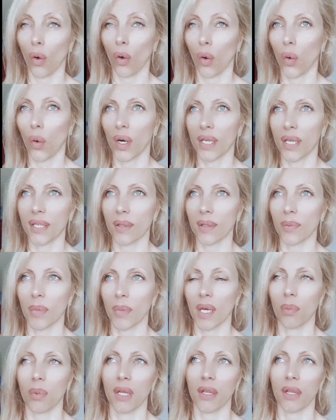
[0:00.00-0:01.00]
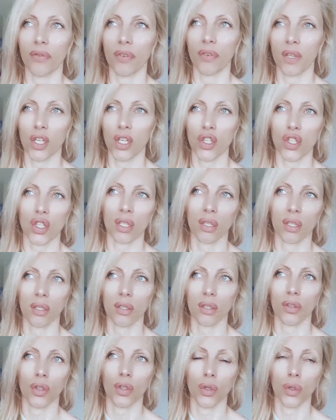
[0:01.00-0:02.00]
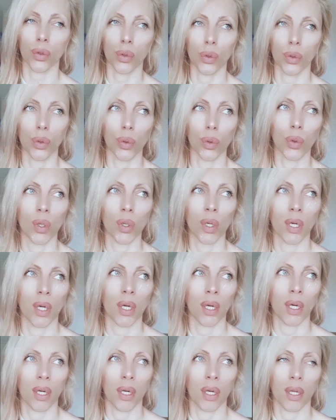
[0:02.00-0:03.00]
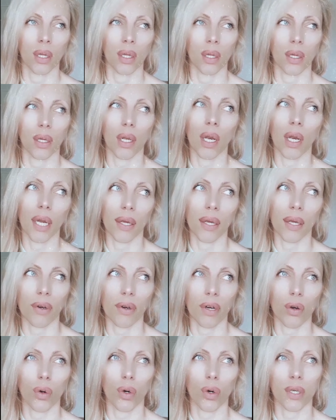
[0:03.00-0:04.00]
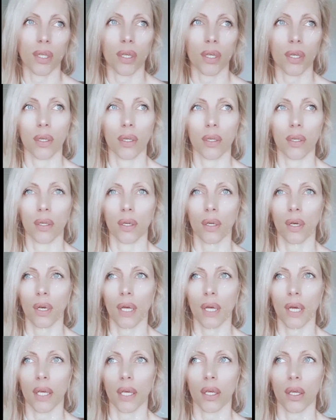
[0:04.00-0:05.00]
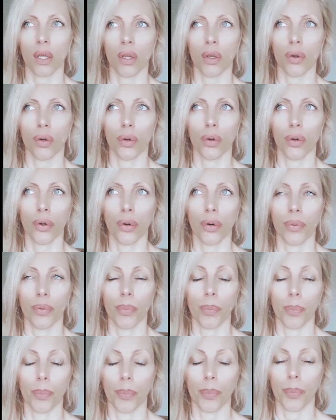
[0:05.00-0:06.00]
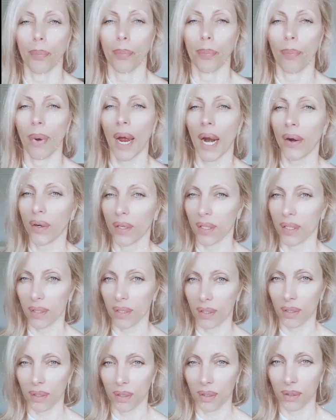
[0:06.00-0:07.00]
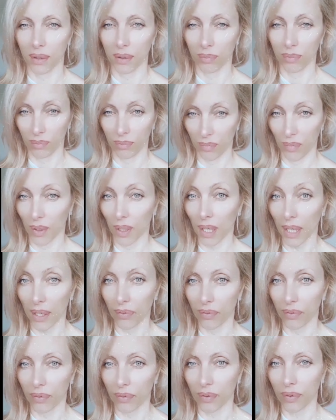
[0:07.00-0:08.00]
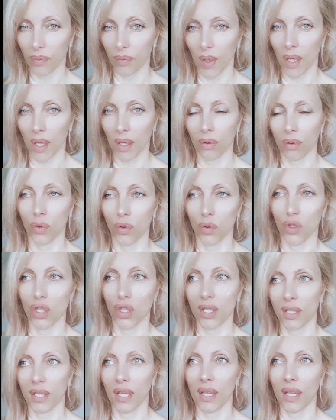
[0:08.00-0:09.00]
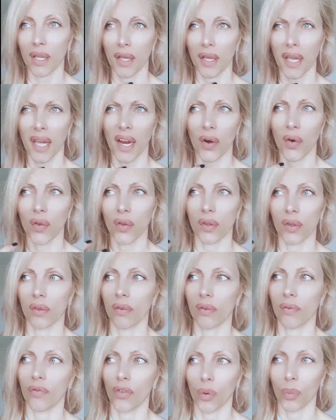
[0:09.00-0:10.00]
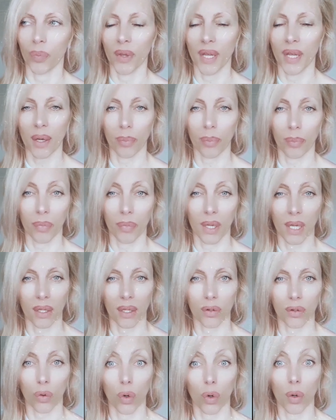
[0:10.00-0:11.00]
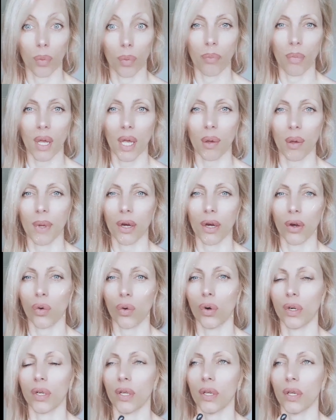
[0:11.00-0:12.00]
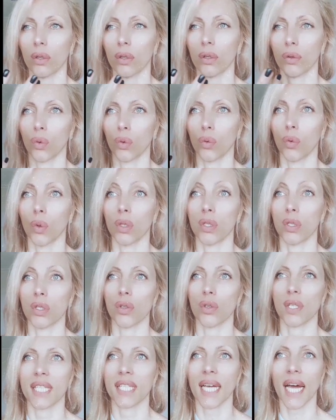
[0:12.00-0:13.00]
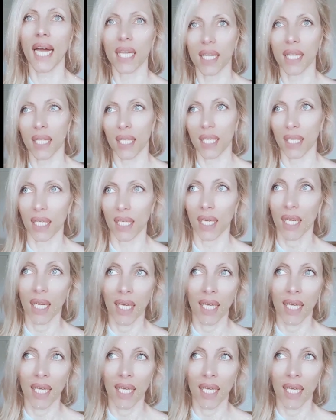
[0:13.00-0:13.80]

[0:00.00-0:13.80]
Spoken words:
Or is it maybe definition that you live according like your parents lived and you just inherited from them that, or maybe according to what society